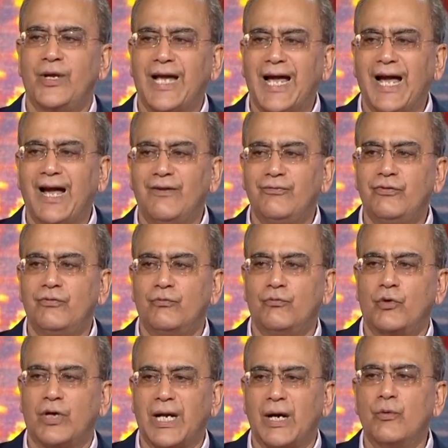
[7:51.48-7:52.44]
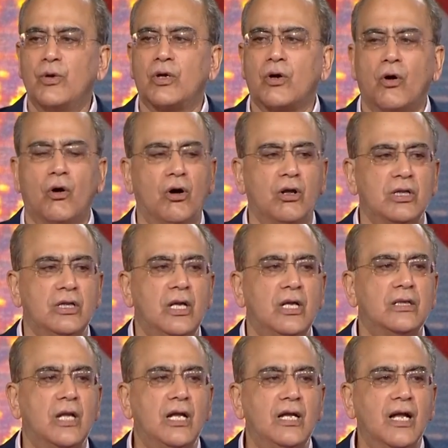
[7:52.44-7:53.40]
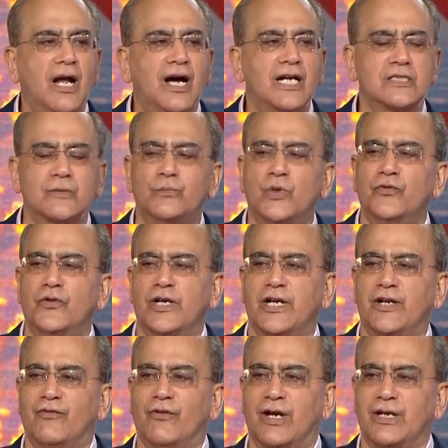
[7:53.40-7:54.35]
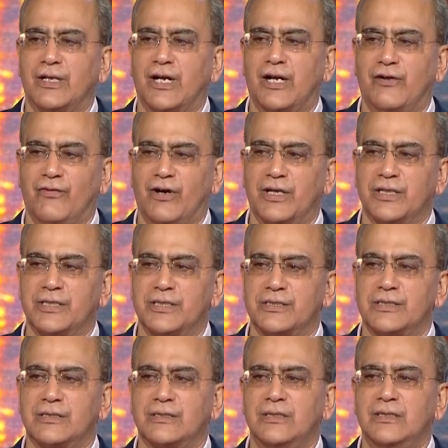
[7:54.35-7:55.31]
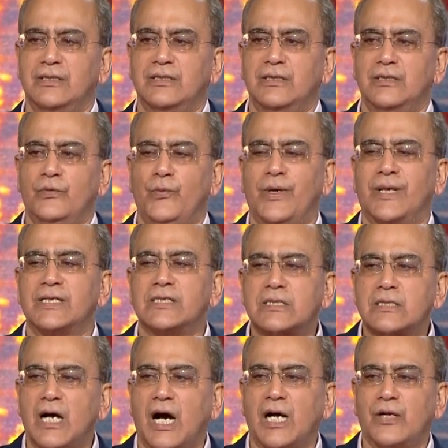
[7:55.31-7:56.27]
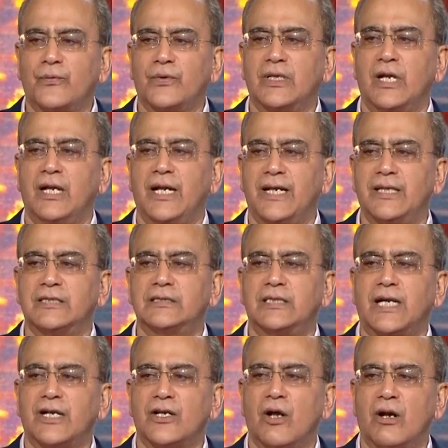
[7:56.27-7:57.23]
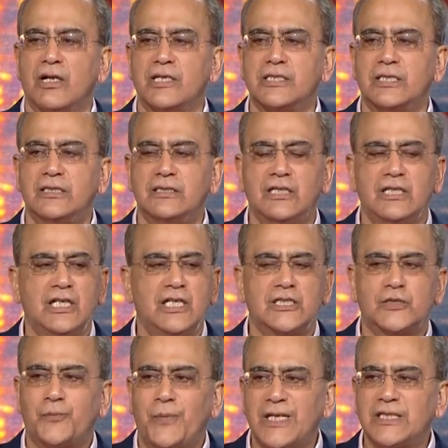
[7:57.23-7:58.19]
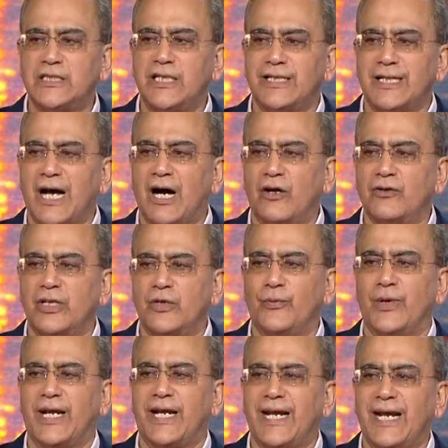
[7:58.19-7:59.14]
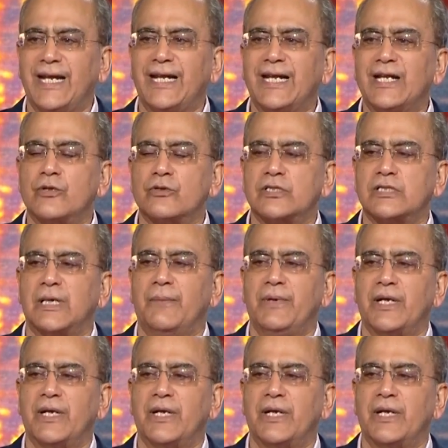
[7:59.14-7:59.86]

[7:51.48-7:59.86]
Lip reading: We have what I would call the last mover advantage. We can start with the latest technology, especially now that we are getting into